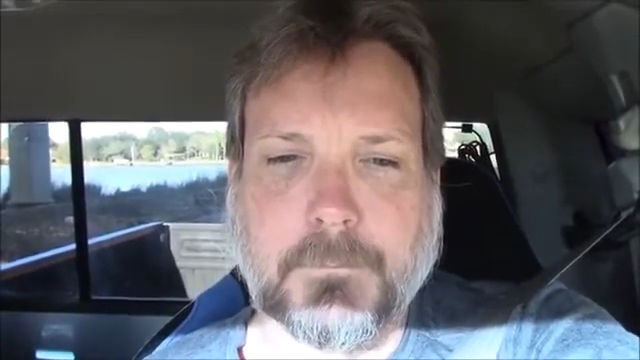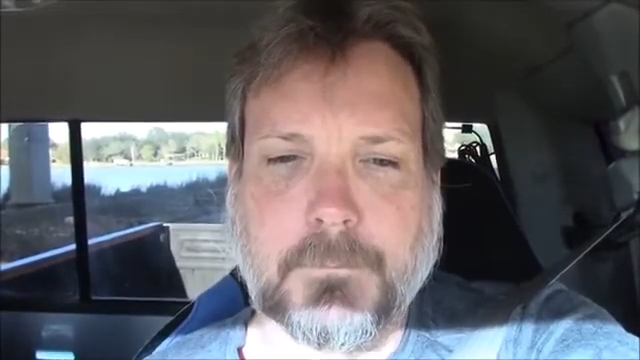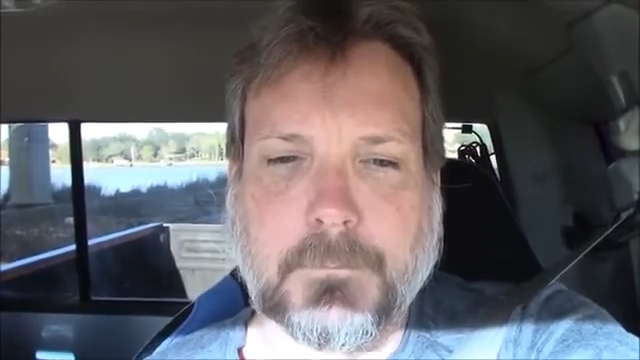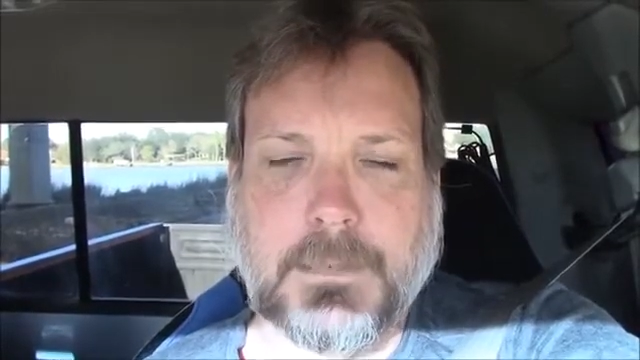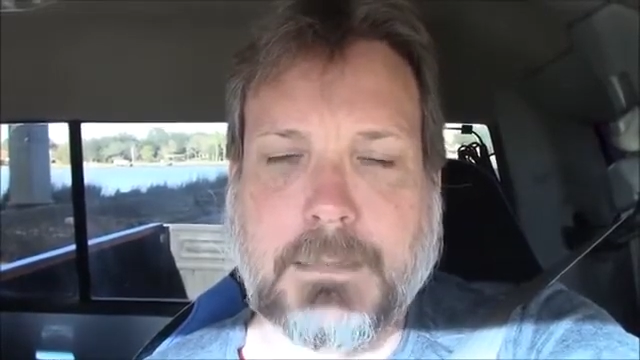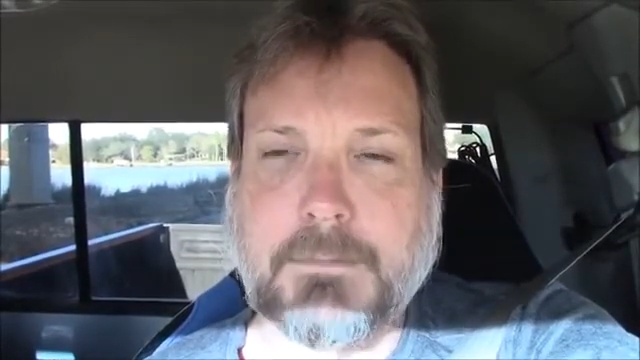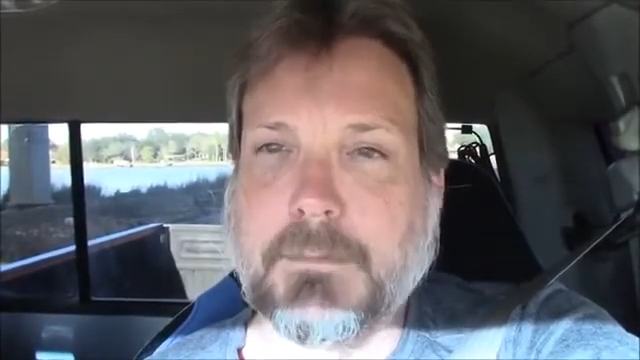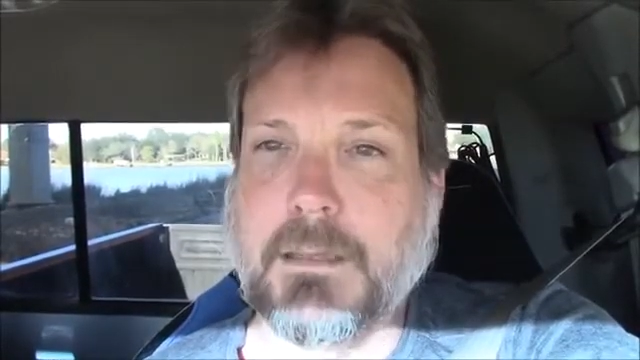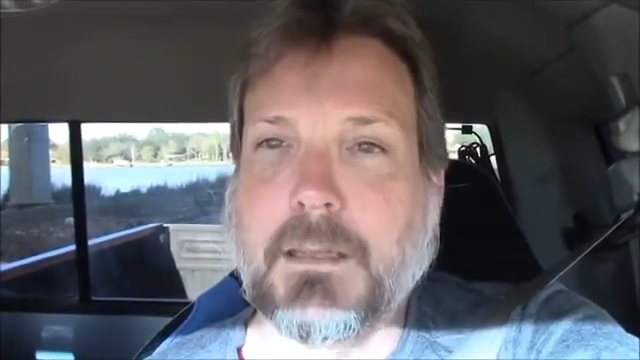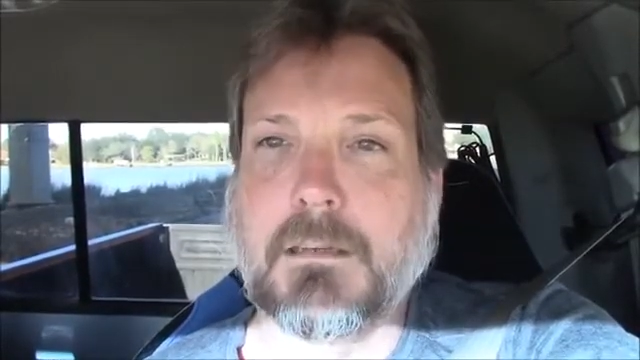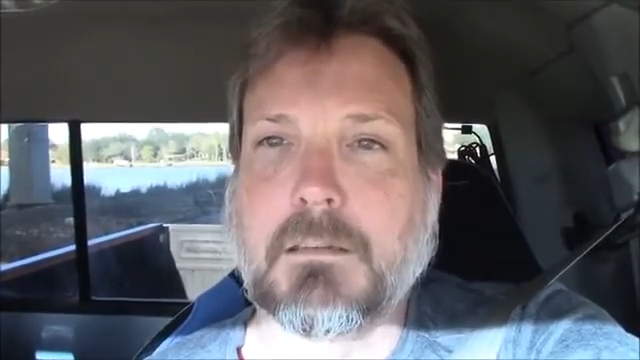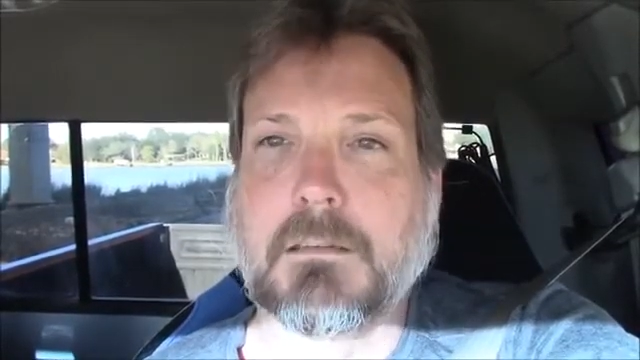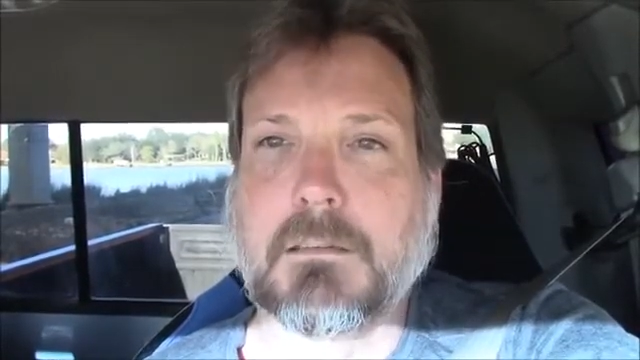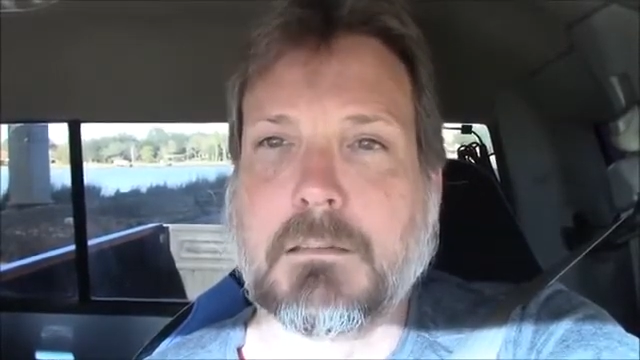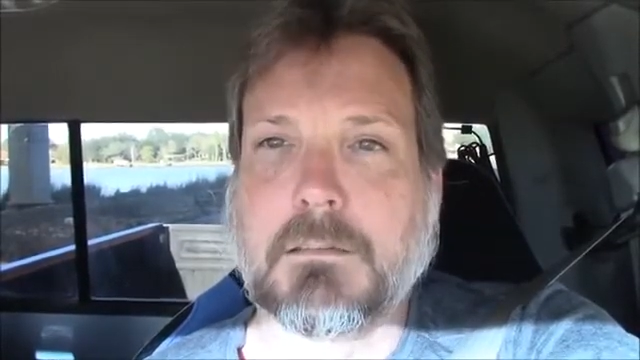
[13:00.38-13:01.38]
that's it.
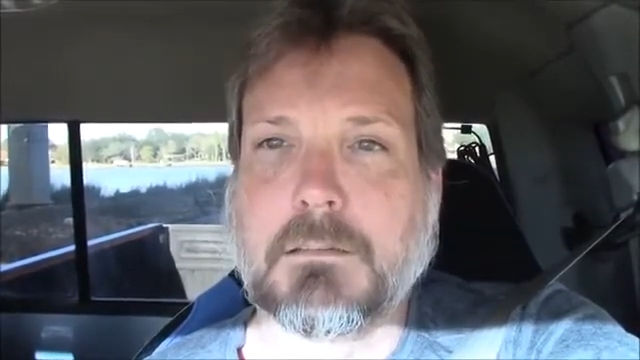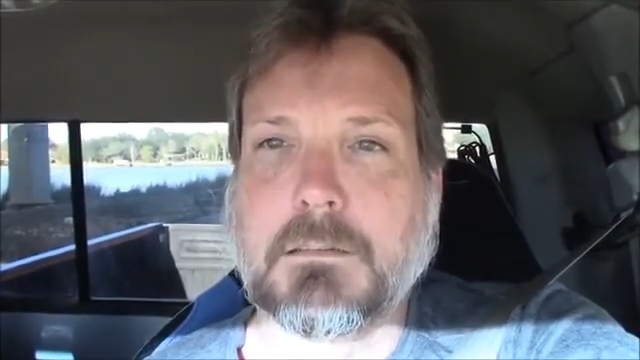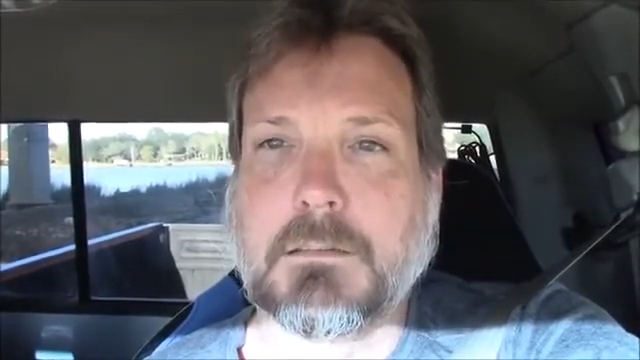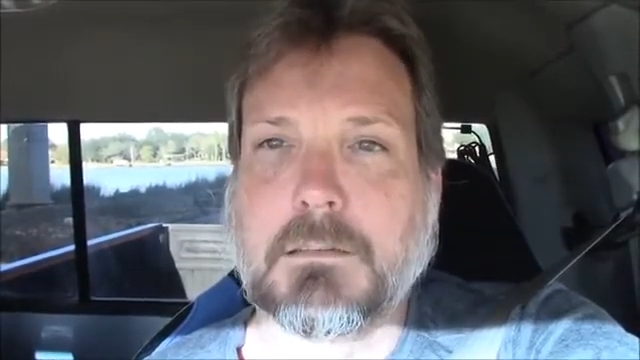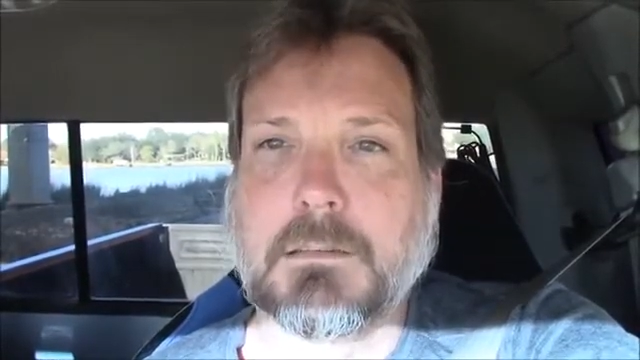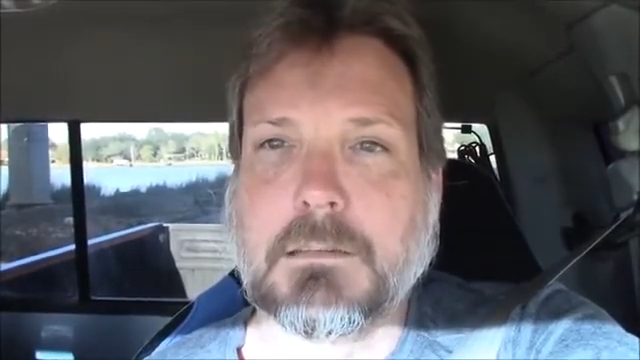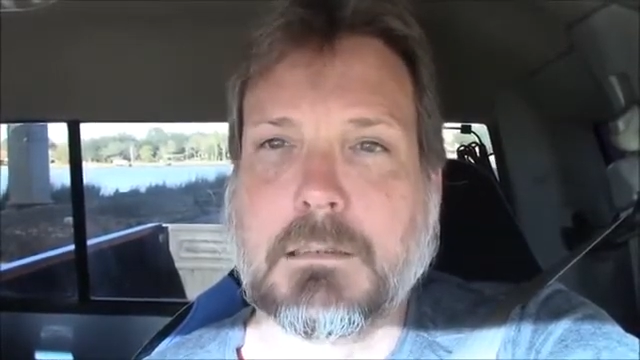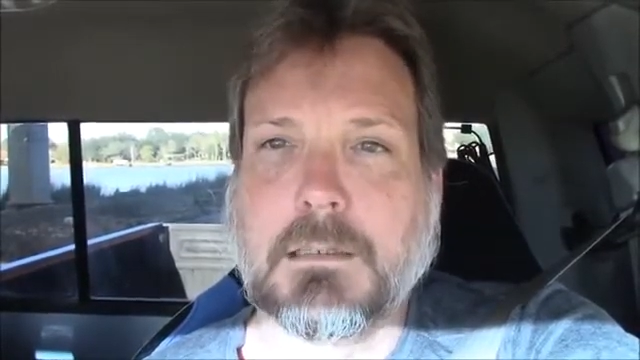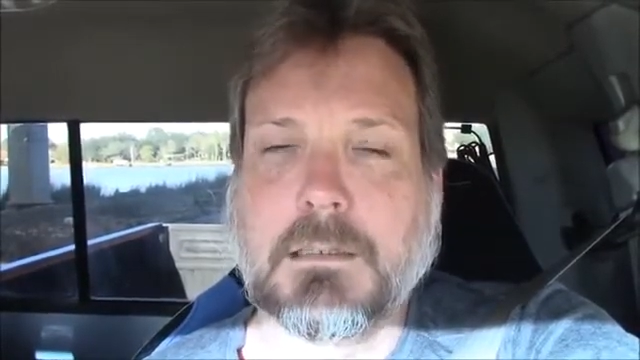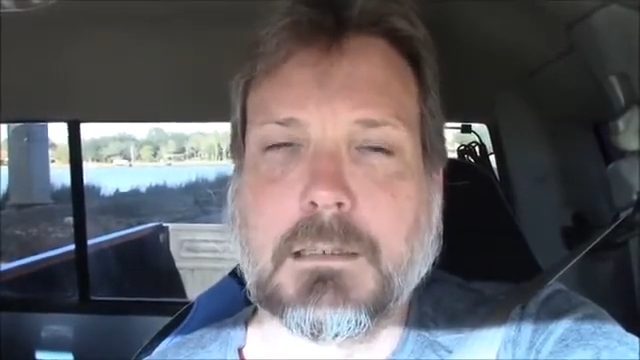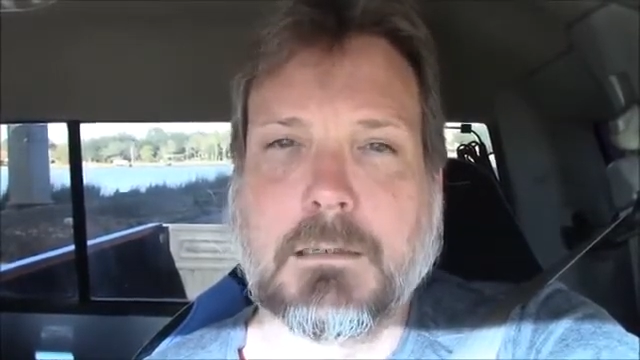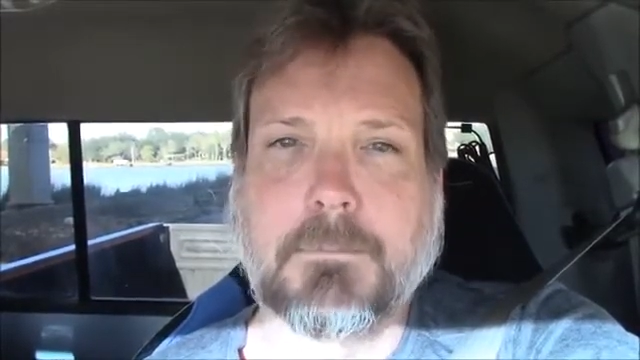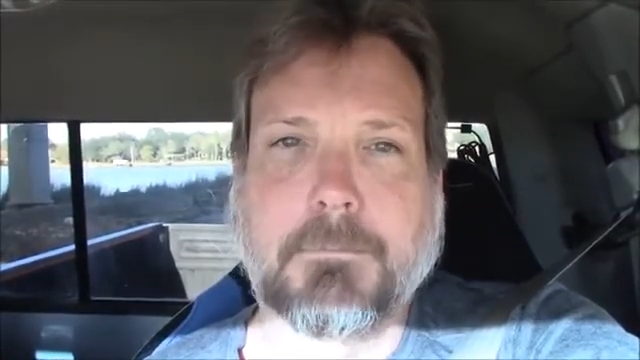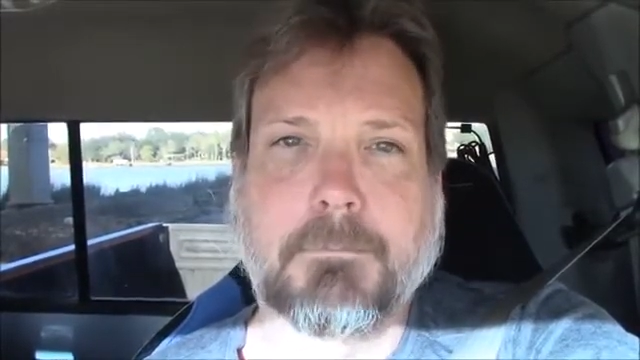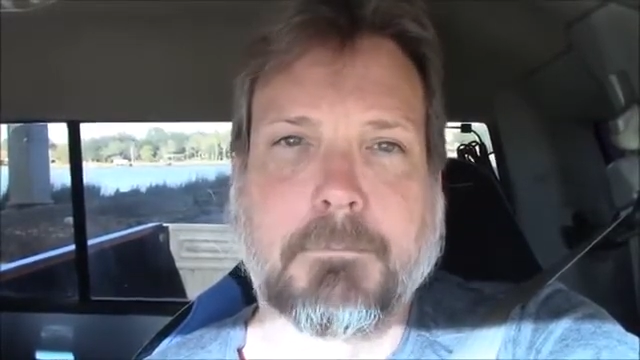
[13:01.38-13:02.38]

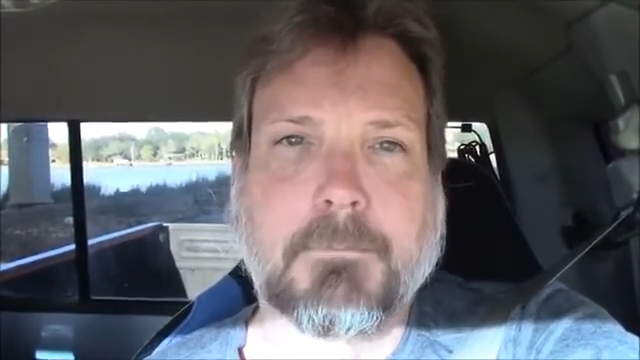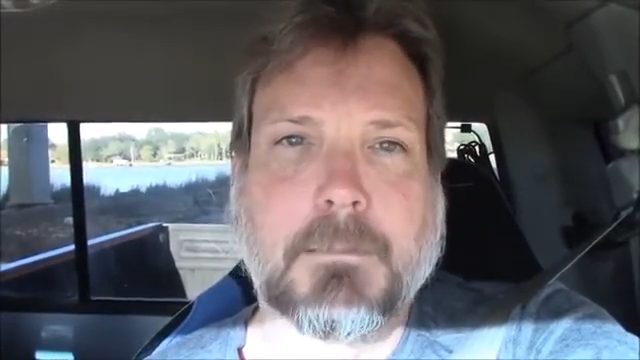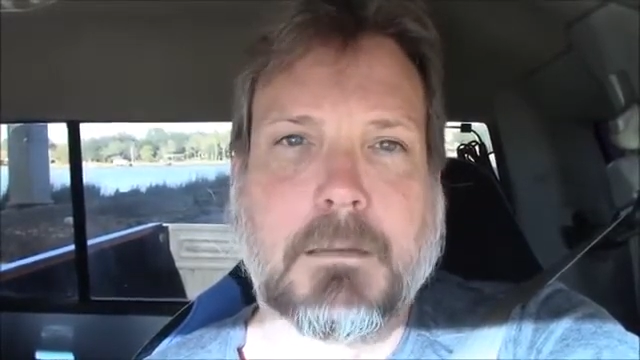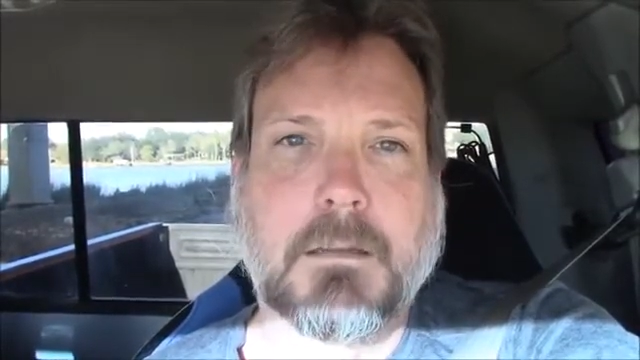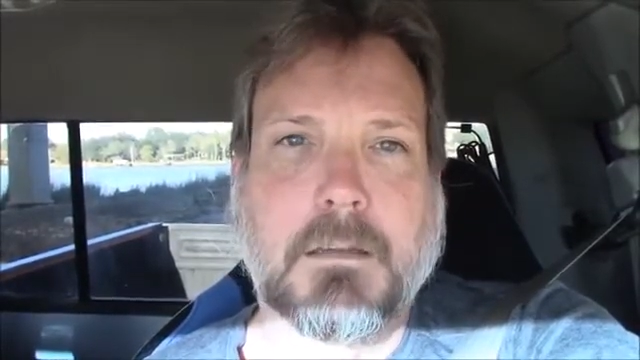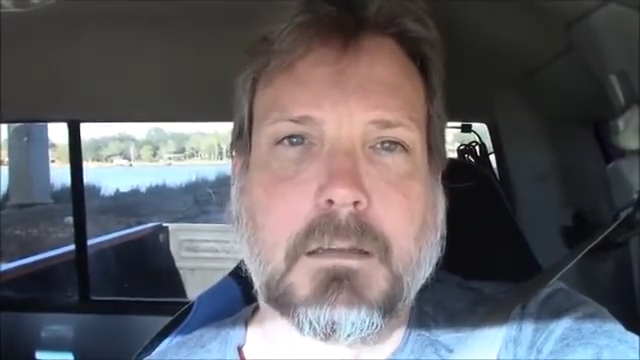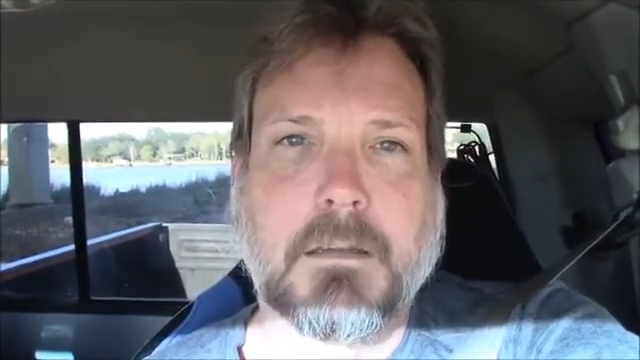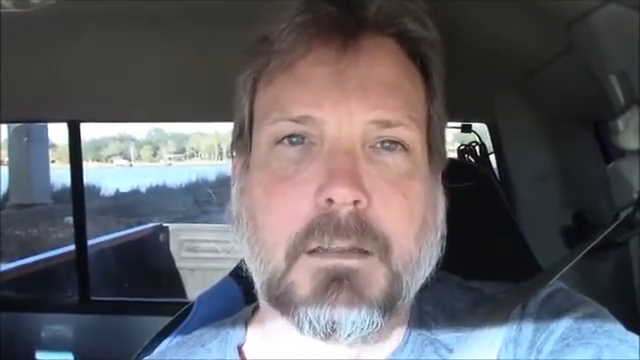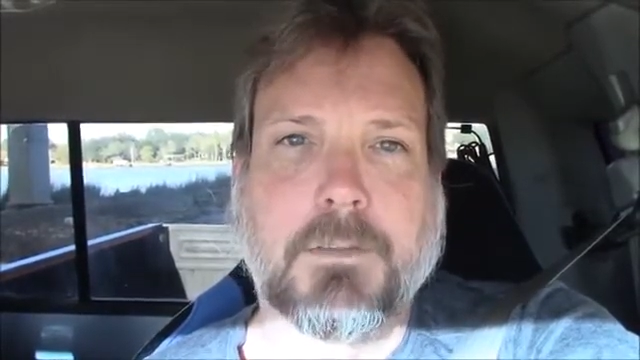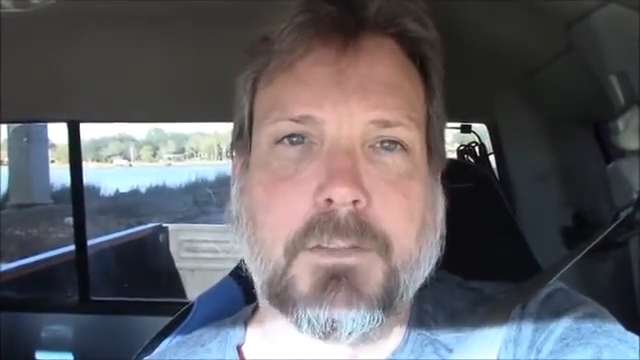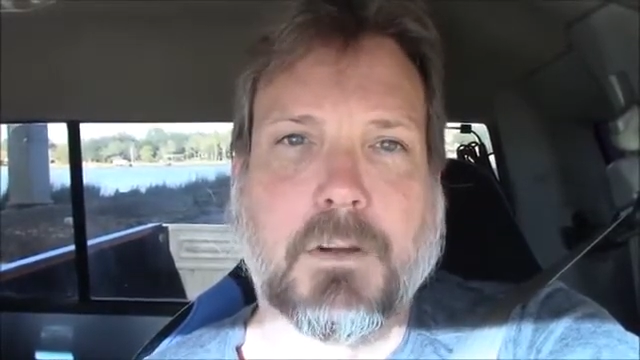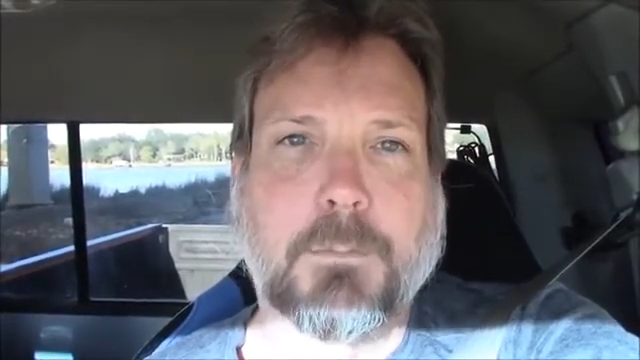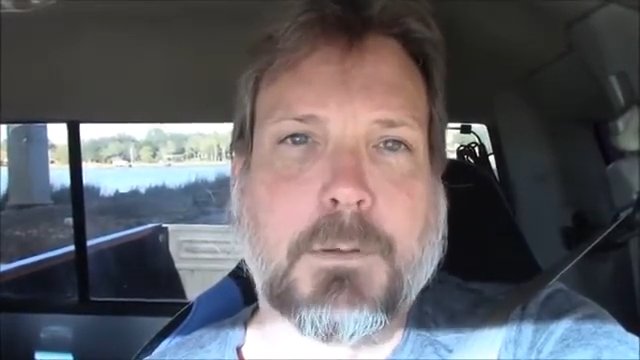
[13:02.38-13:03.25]
There'll be